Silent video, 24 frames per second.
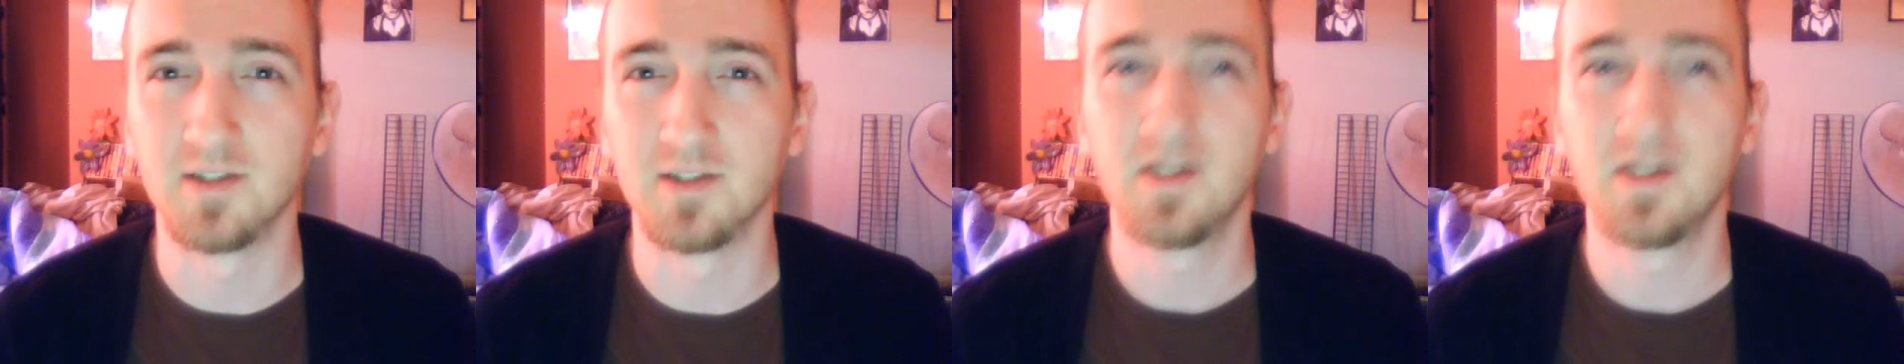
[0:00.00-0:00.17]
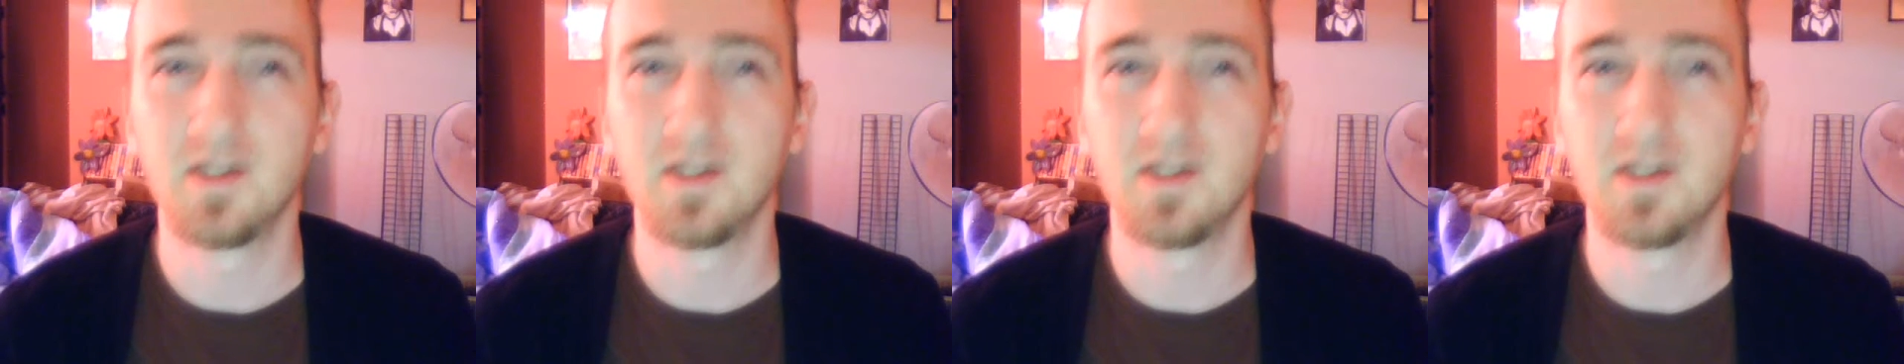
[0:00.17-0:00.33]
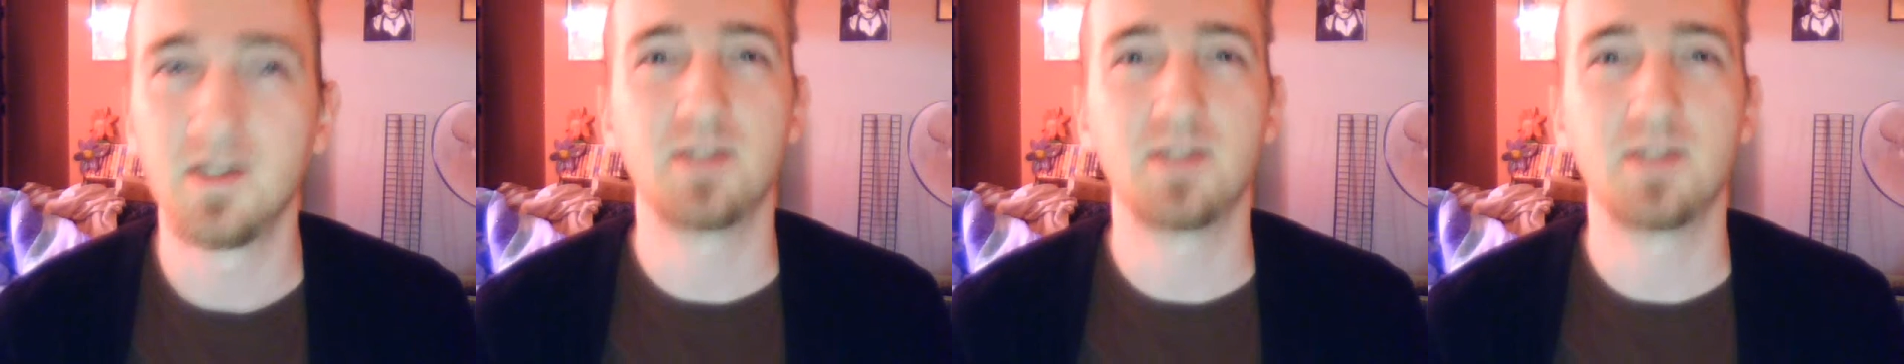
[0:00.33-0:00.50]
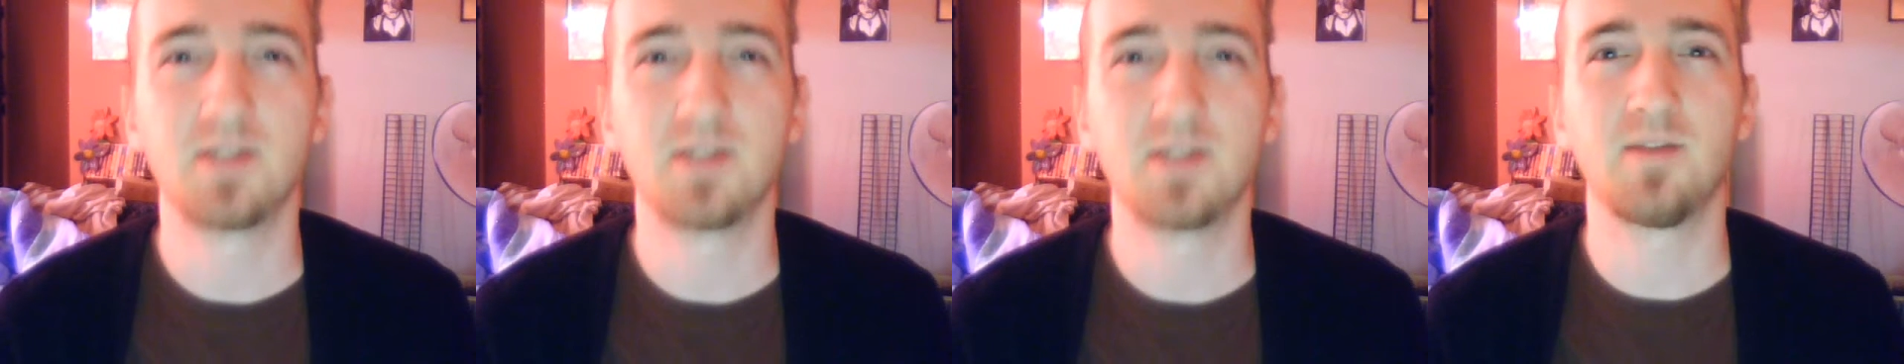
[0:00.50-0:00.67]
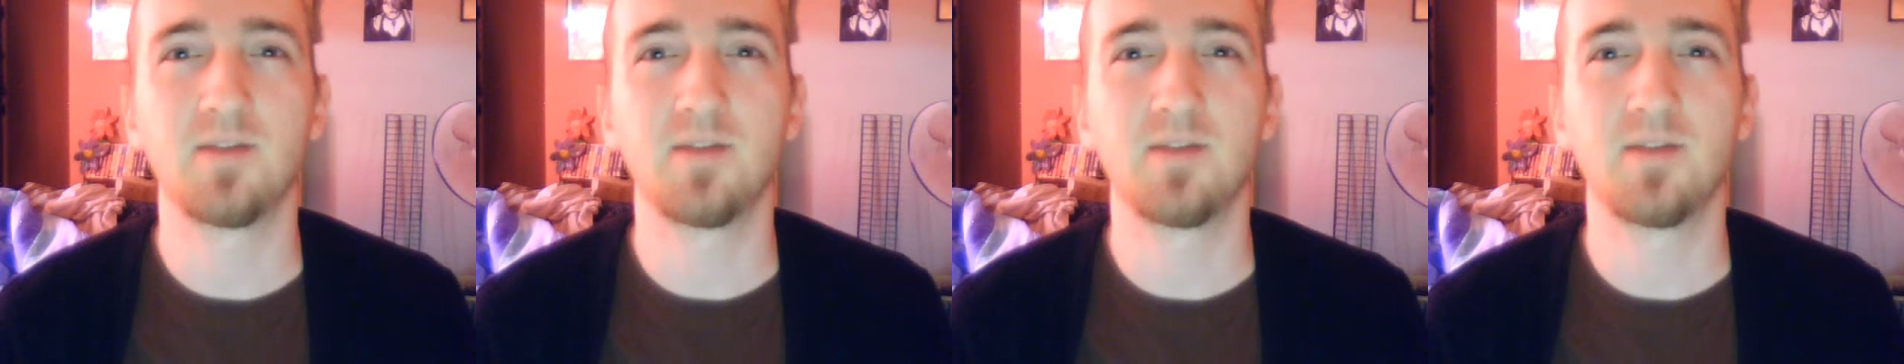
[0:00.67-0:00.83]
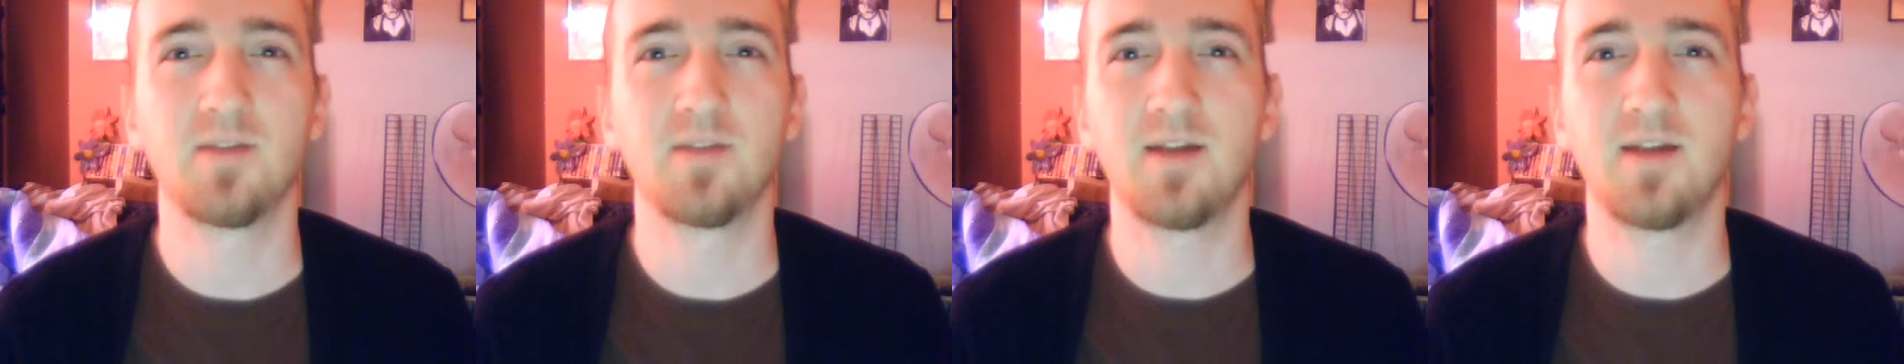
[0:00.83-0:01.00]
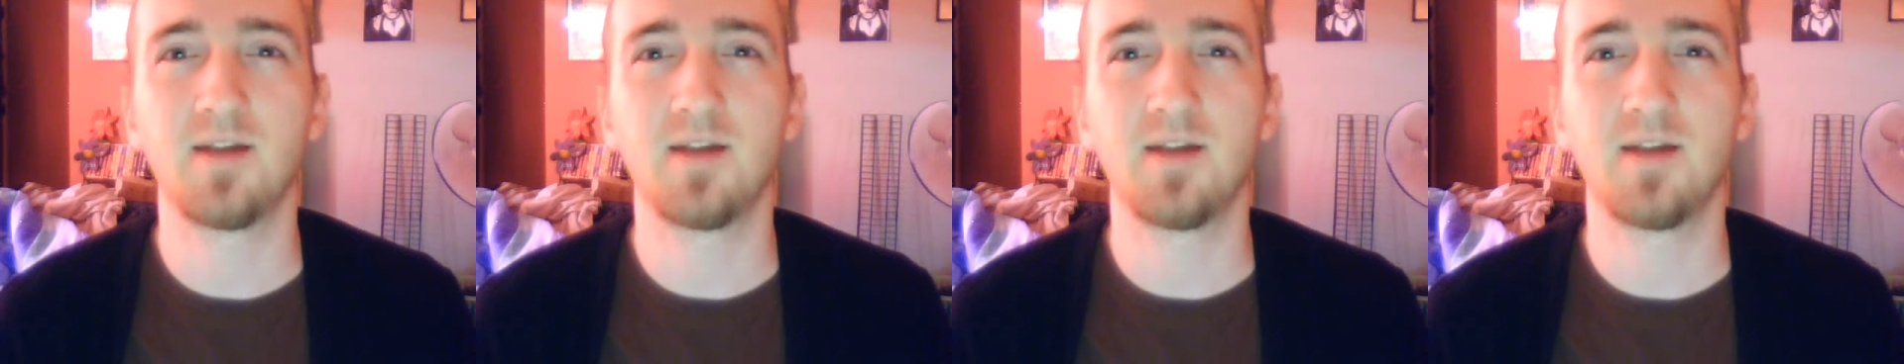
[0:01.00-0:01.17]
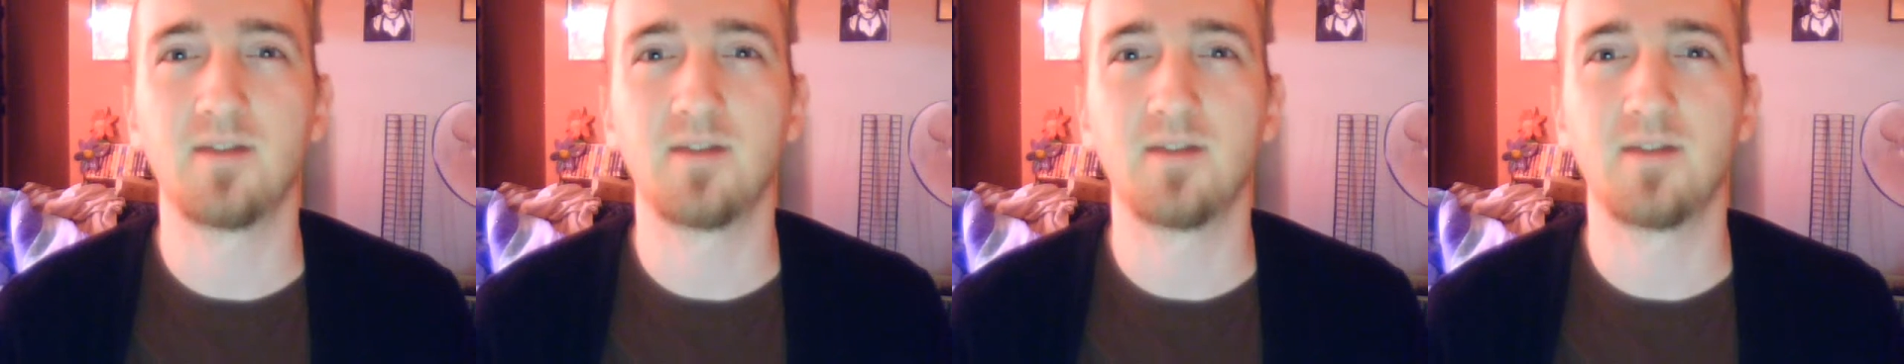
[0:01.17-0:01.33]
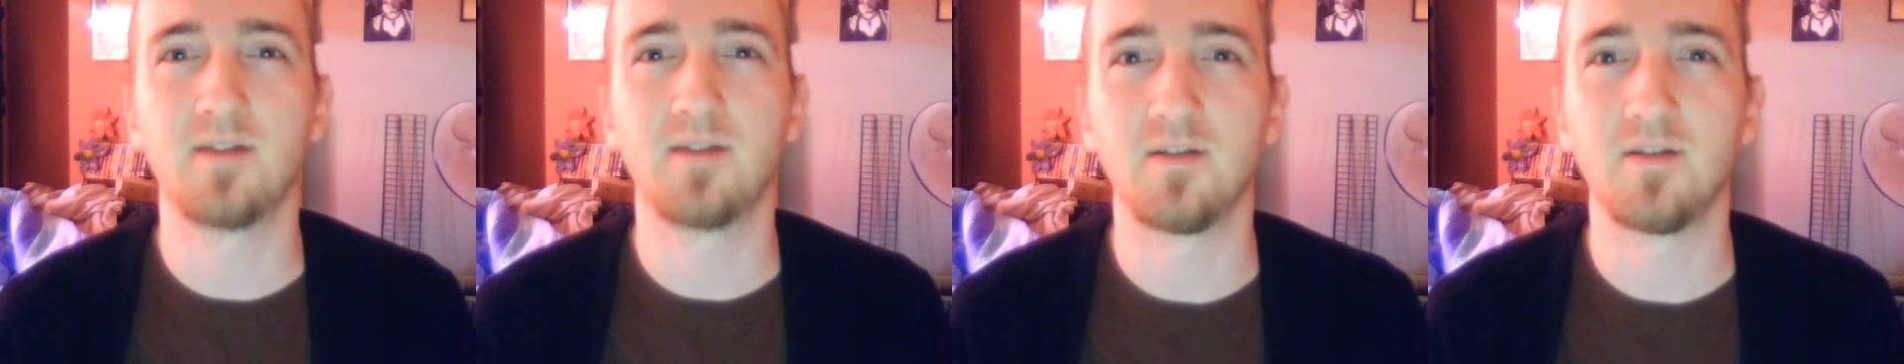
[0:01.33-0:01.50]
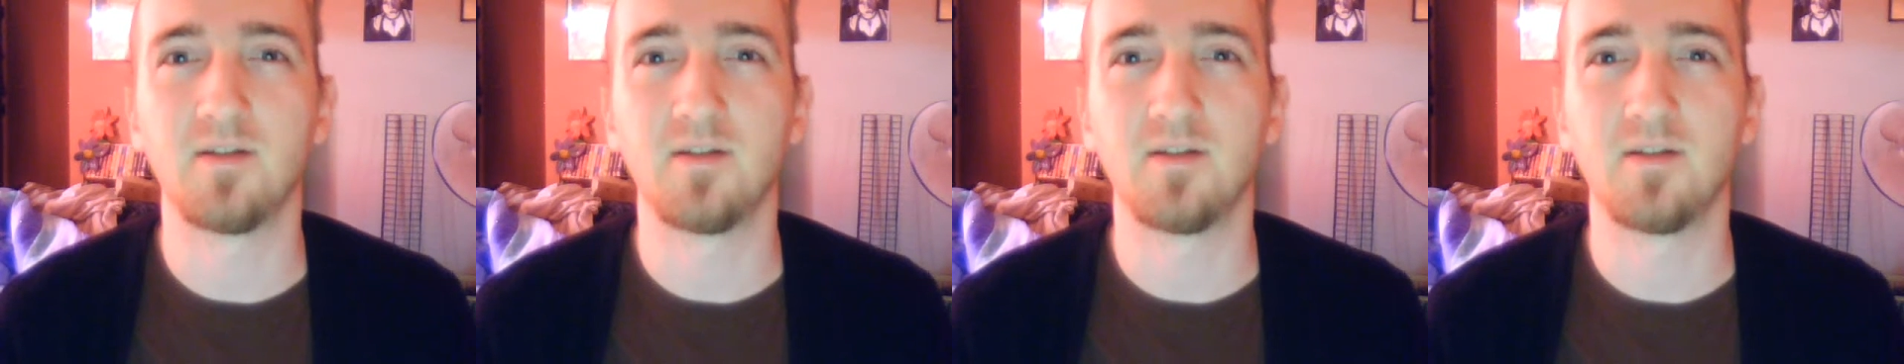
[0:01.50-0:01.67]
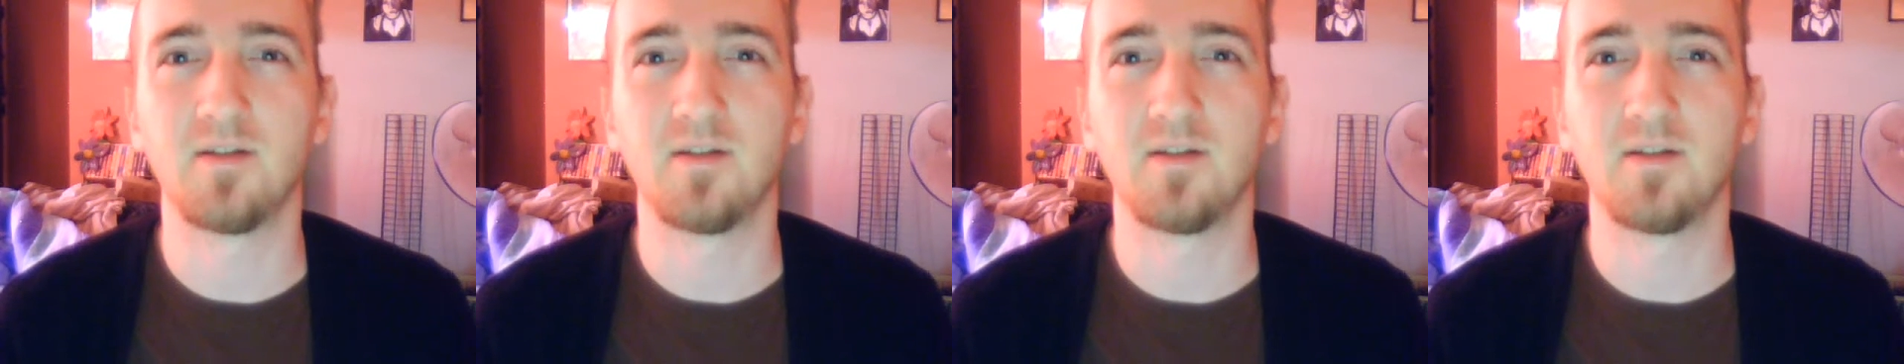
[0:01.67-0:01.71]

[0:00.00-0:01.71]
something that the